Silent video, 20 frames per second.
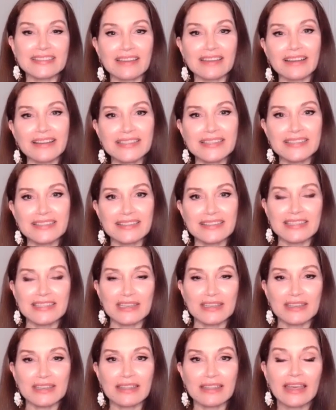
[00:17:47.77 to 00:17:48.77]
nice to
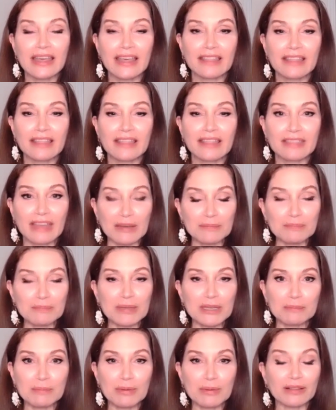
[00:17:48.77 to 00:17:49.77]
see that
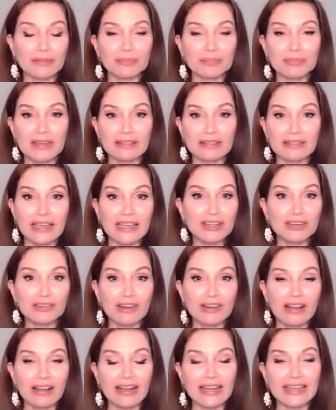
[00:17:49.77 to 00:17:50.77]
people later
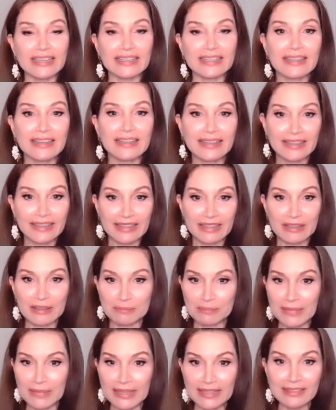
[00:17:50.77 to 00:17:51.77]
on,
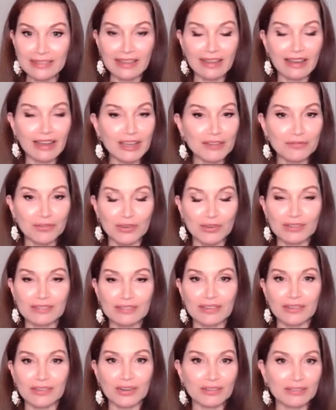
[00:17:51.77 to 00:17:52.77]
midlife
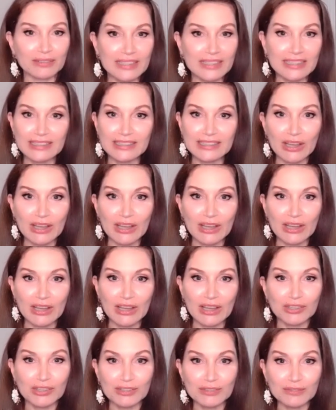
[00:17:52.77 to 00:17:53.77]
or a little
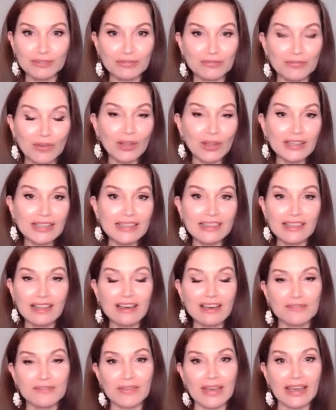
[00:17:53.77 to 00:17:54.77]
older, fall in
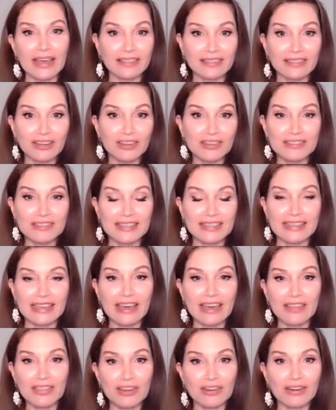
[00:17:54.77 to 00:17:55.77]
love and they're
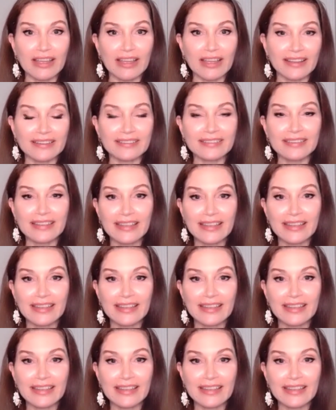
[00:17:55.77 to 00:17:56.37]
together. And